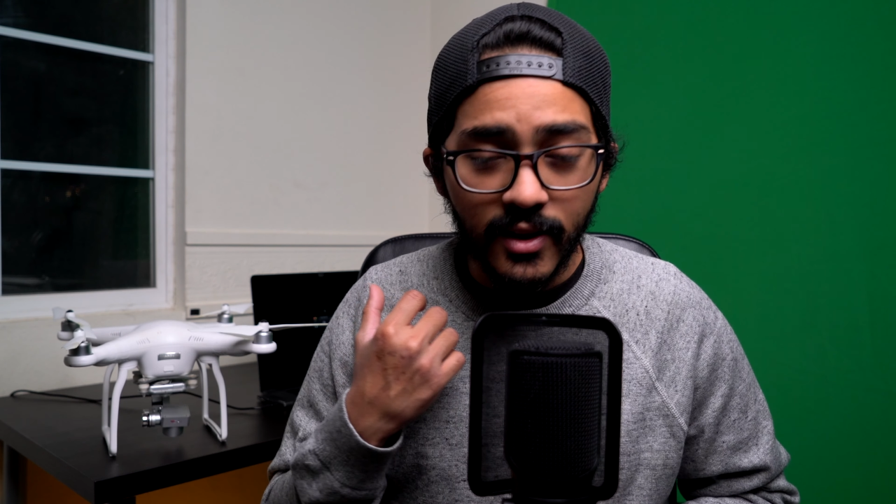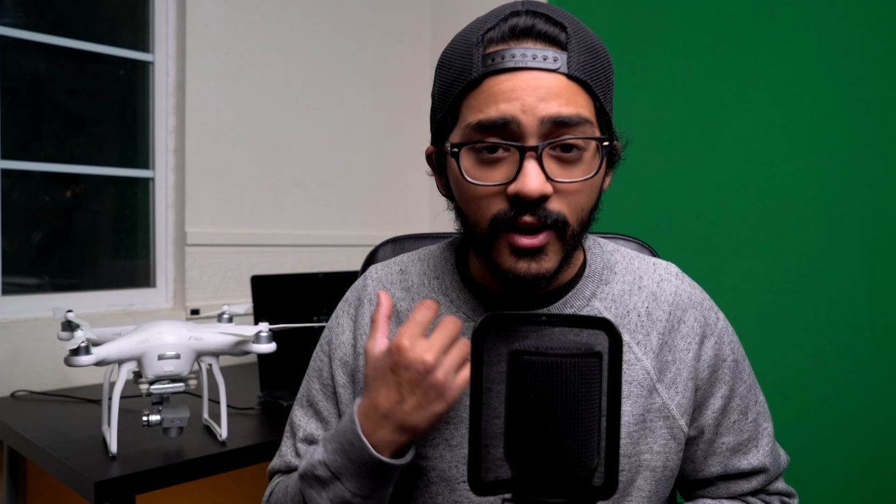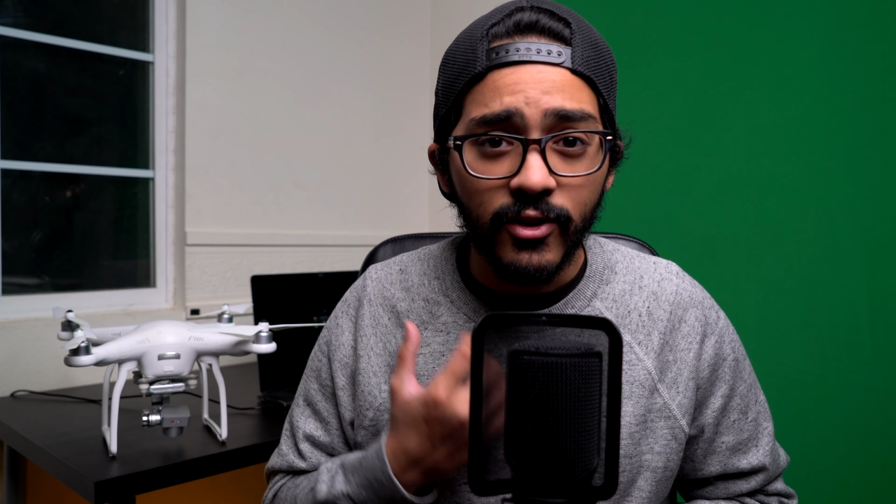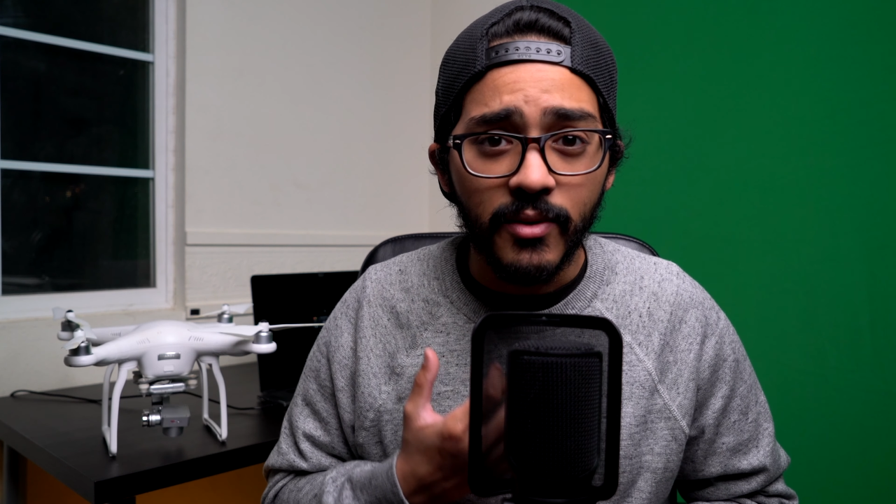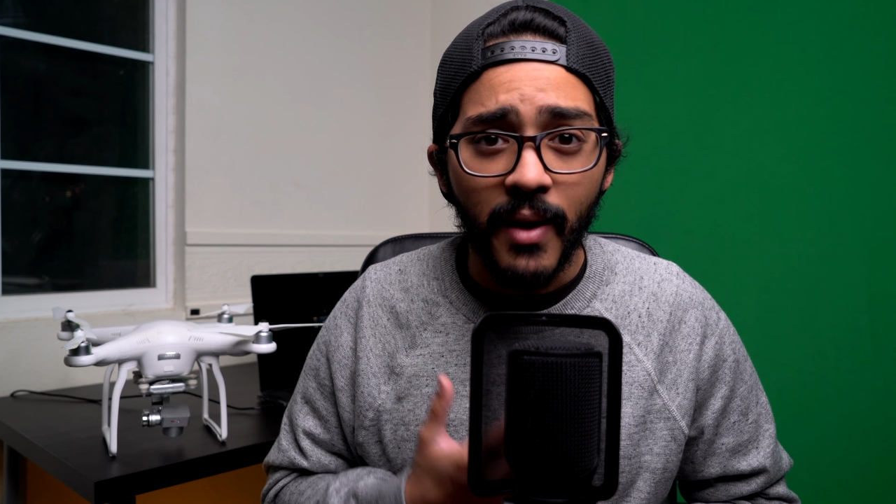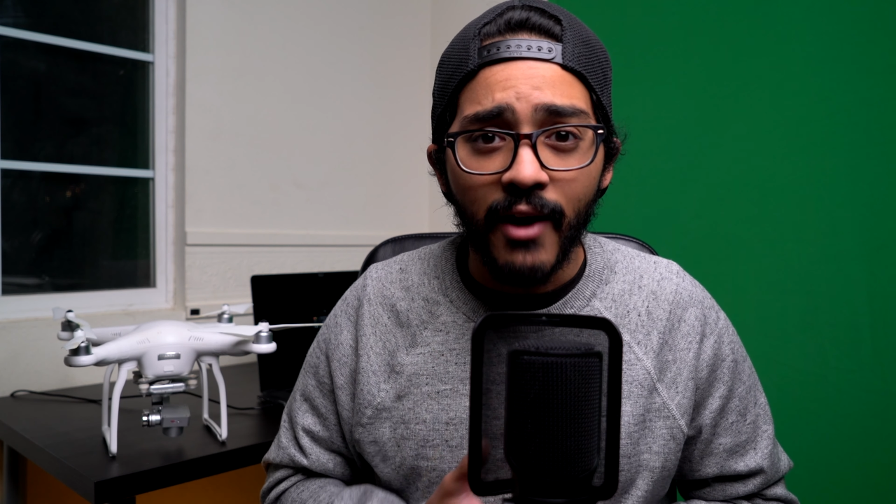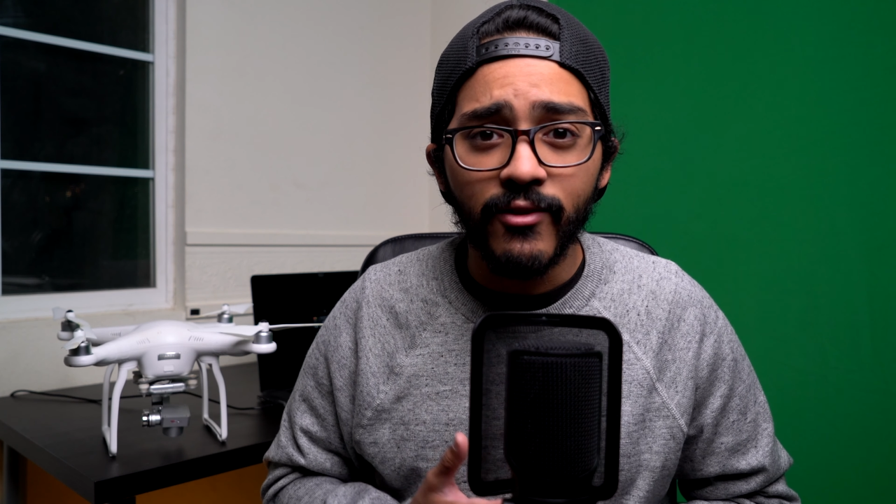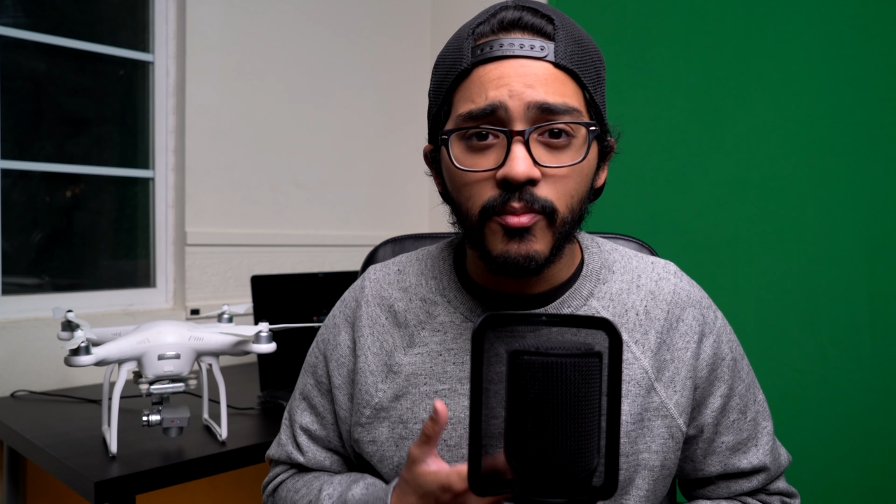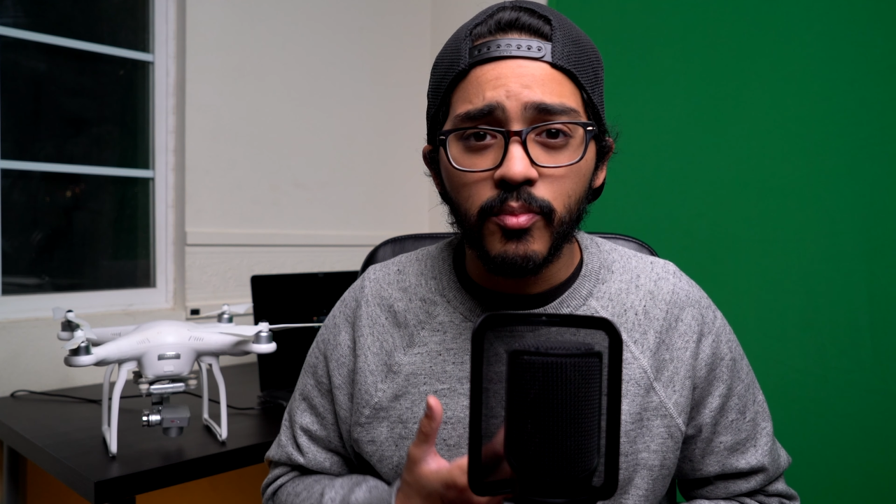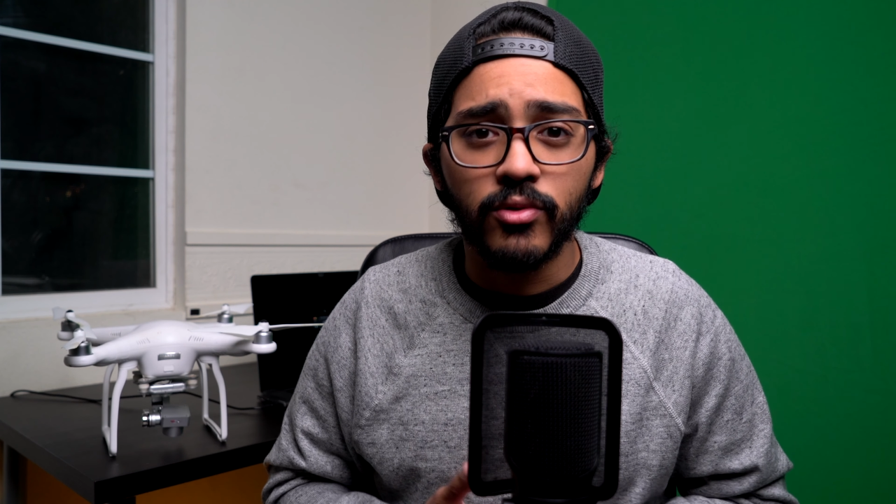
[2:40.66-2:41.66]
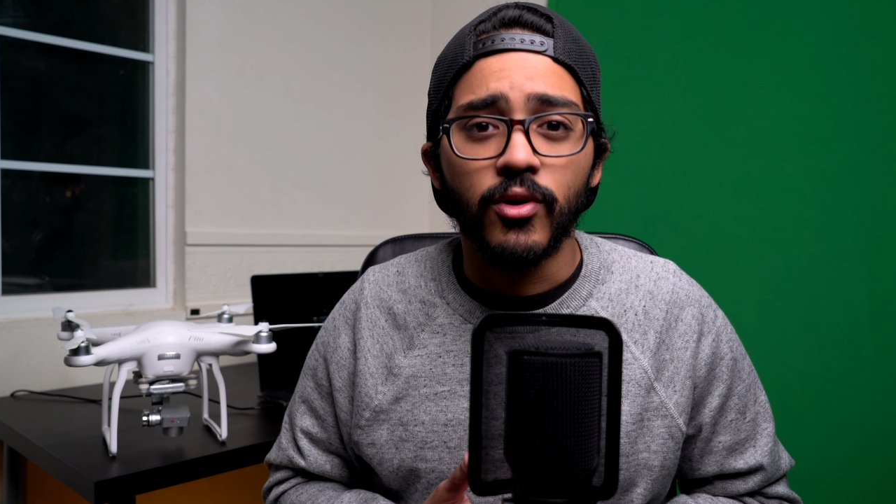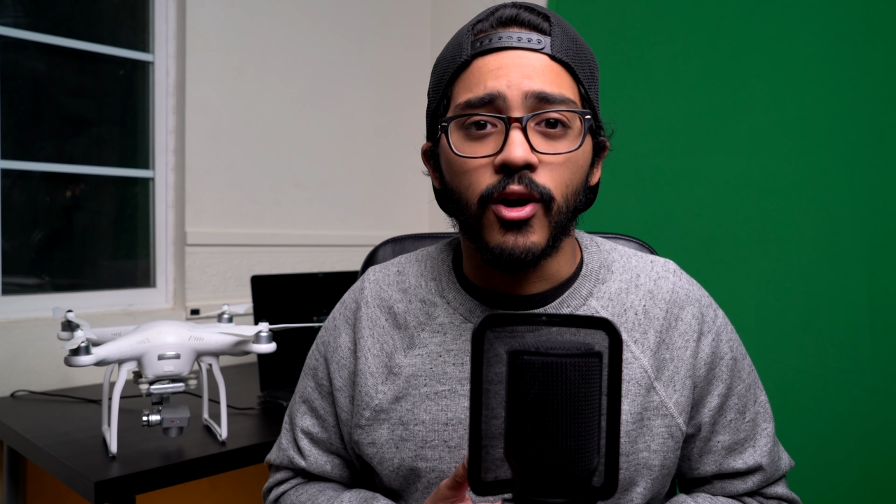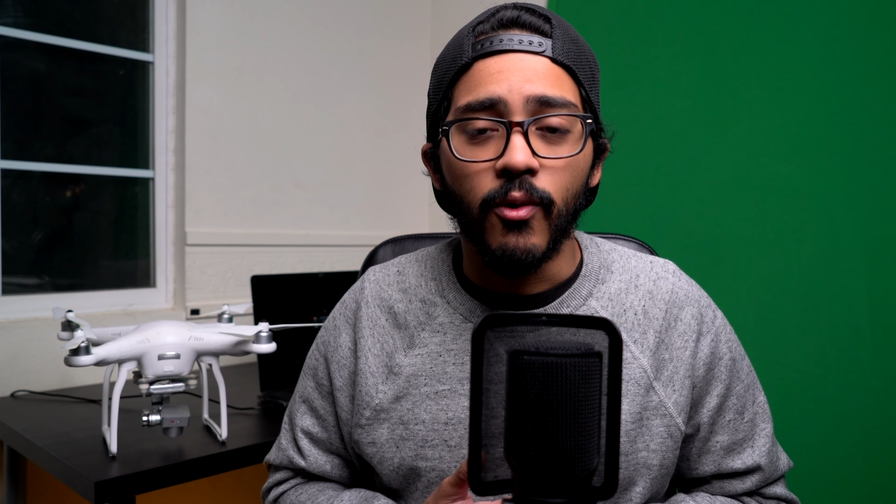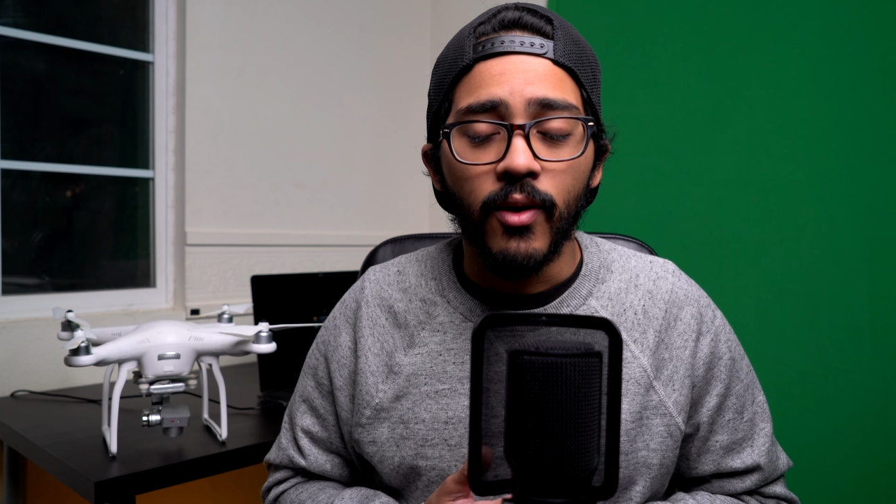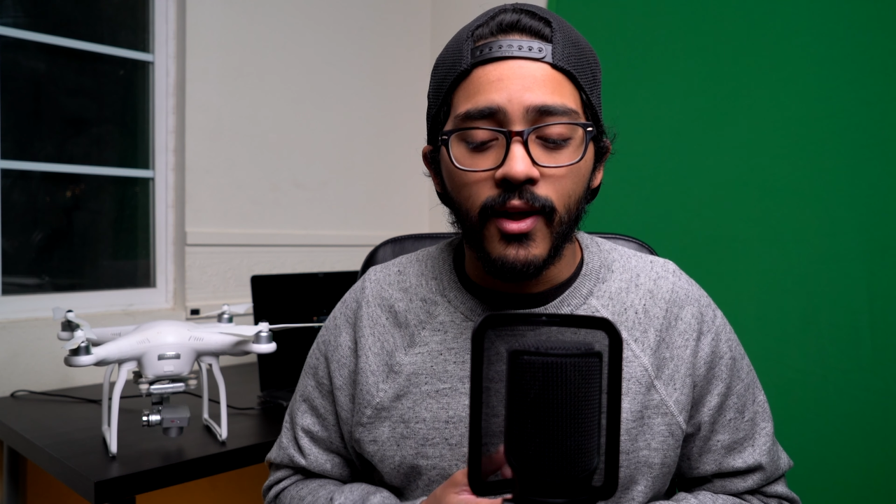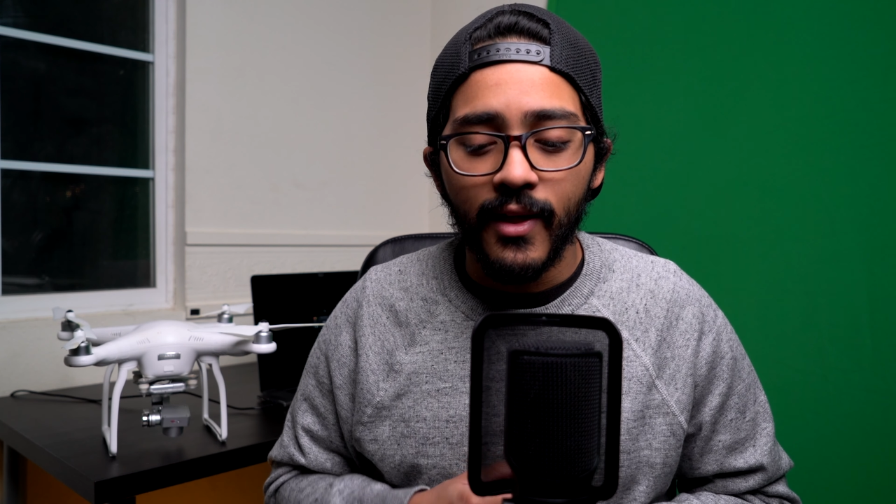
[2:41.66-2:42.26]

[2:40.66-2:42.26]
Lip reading: Now the MAVIC Pro,